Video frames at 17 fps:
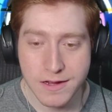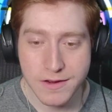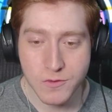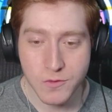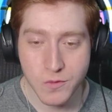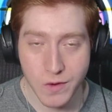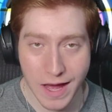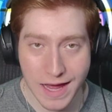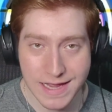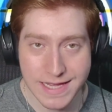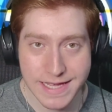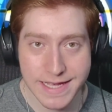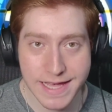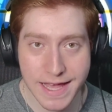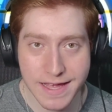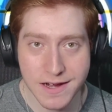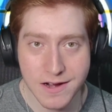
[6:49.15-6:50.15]

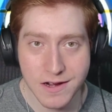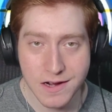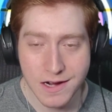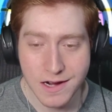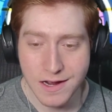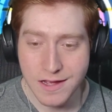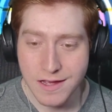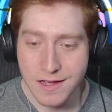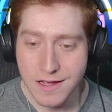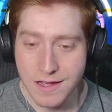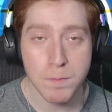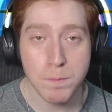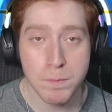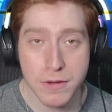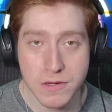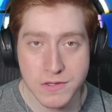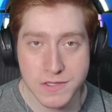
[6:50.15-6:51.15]
Rallygator,
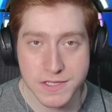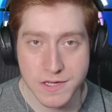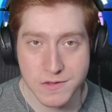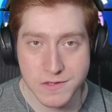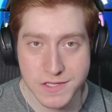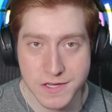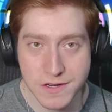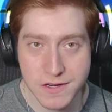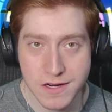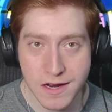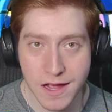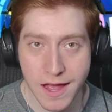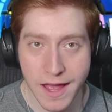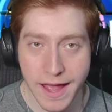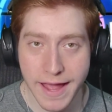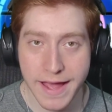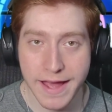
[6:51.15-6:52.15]
Bulldozer,
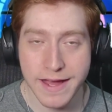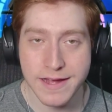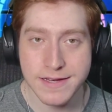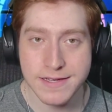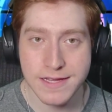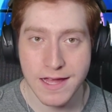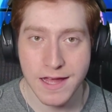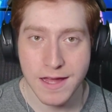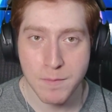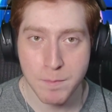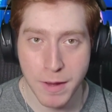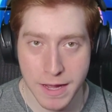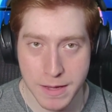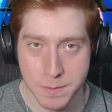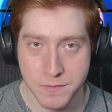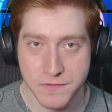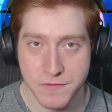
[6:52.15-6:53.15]
and
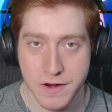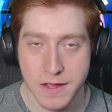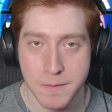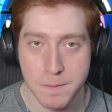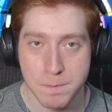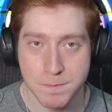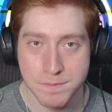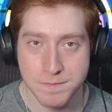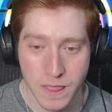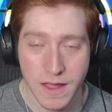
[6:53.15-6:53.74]
Pipe Frame.